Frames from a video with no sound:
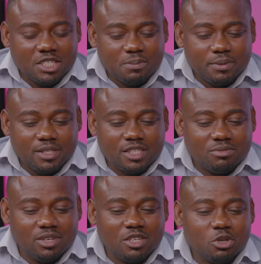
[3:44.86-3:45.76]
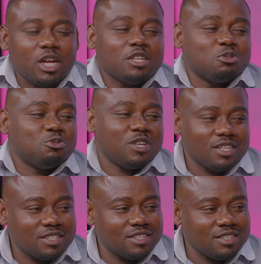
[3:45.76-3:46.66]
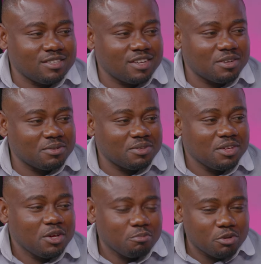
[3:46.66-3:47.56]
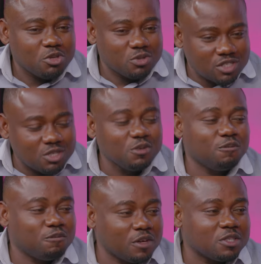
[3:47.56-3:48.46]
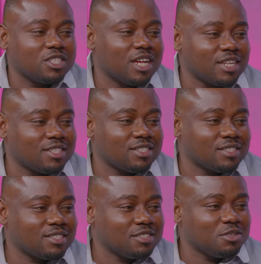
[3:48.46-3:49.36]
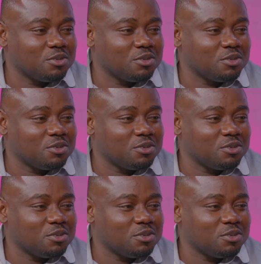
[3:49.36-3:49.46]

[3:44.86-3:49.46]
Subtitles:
speed is really not as good as it is now, but you still felt that, you know,